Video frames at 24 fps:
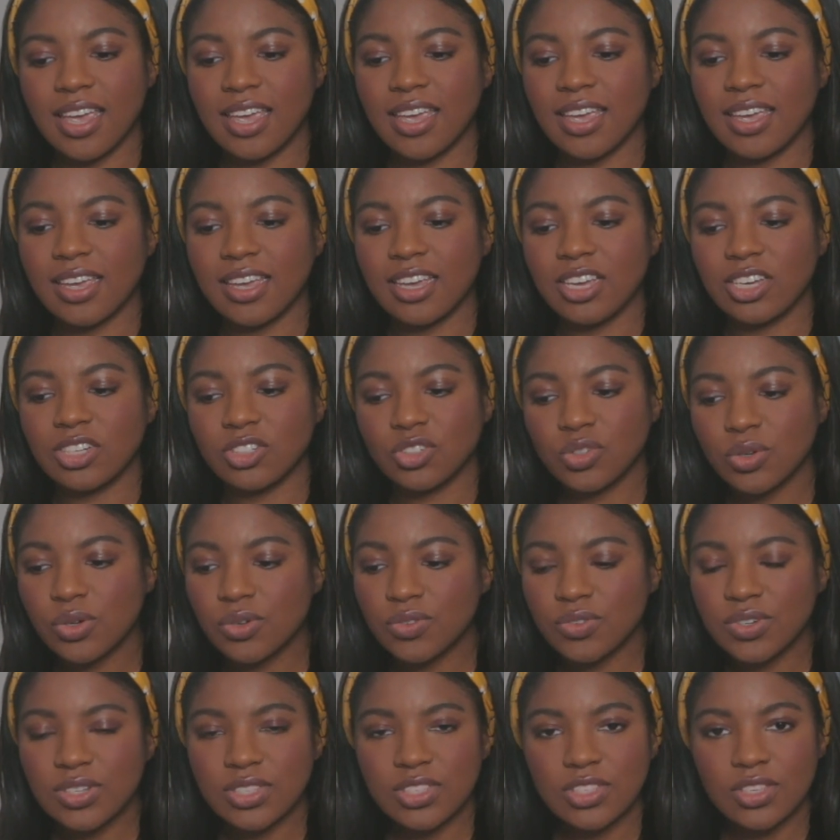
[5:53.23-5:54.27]
a
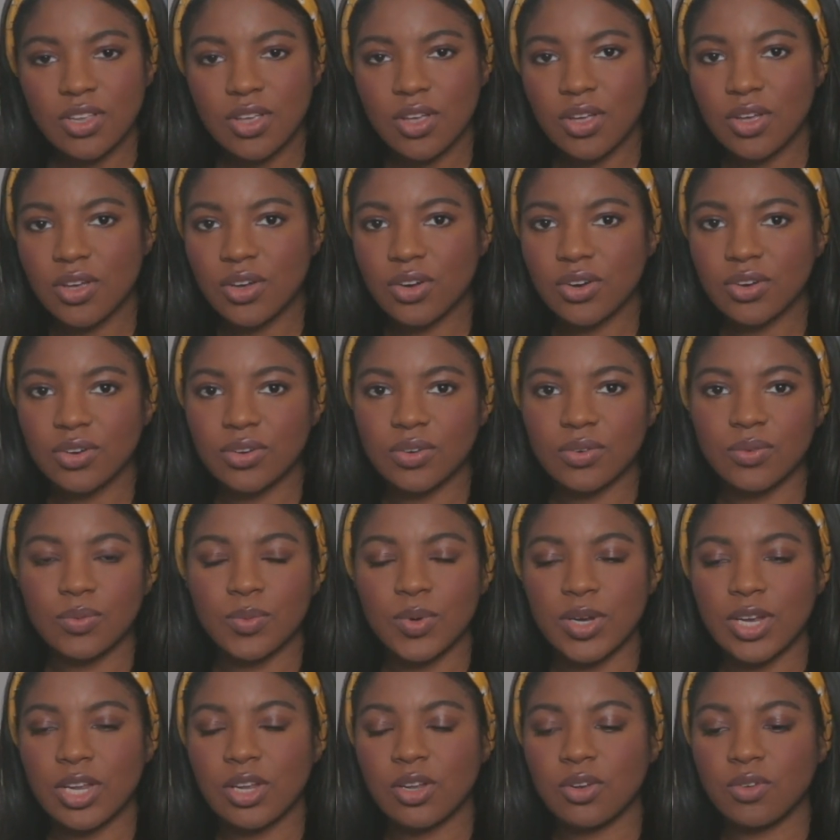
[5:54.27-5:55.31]
children's song
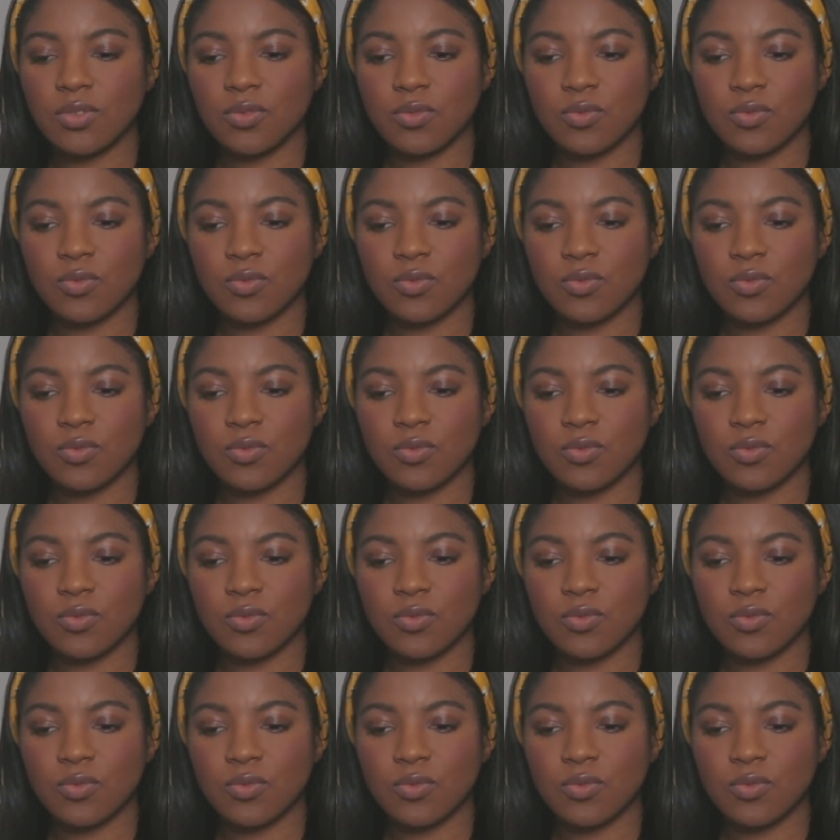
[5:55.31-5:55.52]
written